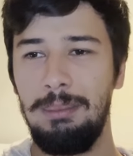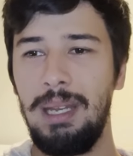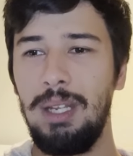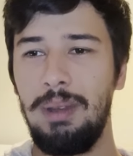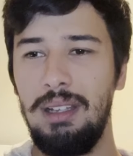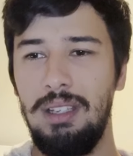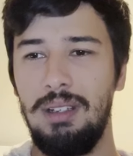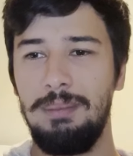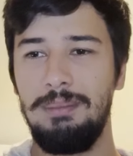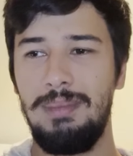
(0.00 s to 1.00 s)
But anyway, you
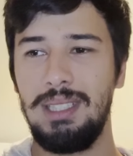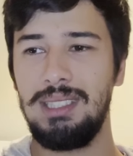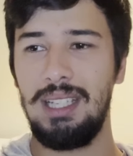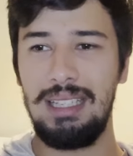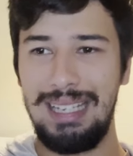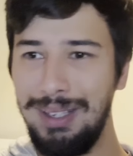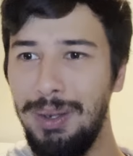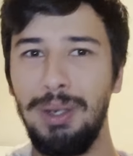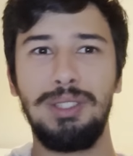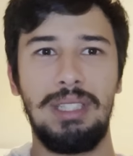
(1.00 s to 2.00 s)
know, I started getting
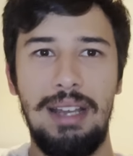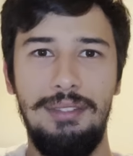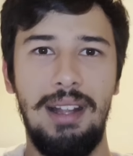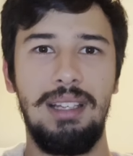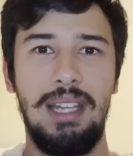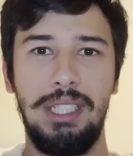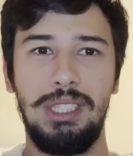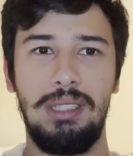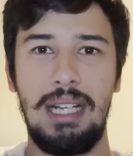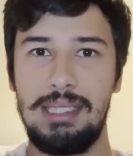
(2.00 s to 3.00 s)
hooked on that
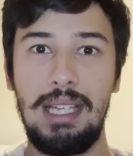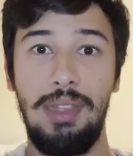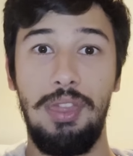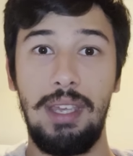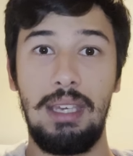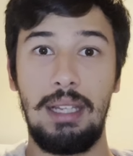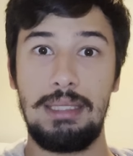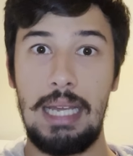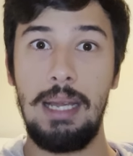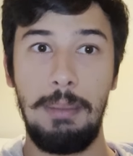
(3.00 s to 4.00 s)
validation. I started thinking like,
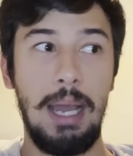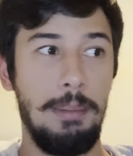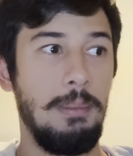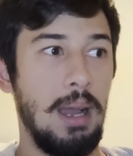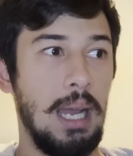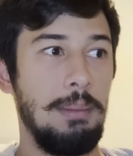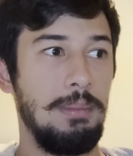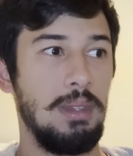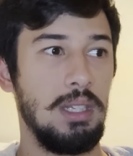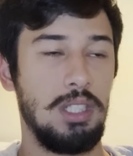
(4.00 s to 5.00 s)
damn, I'm
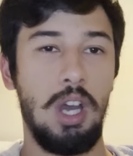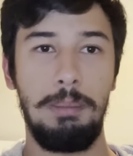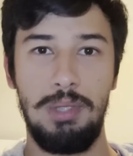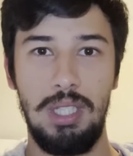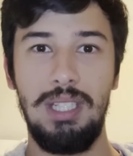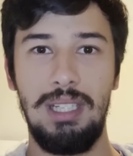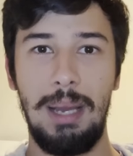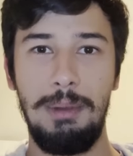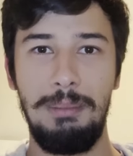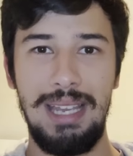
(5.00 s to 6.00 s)
I'm the top G.
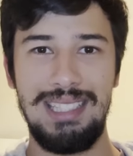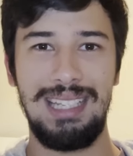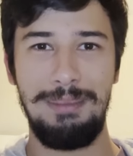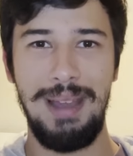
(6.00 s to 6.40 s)
I'm amazing at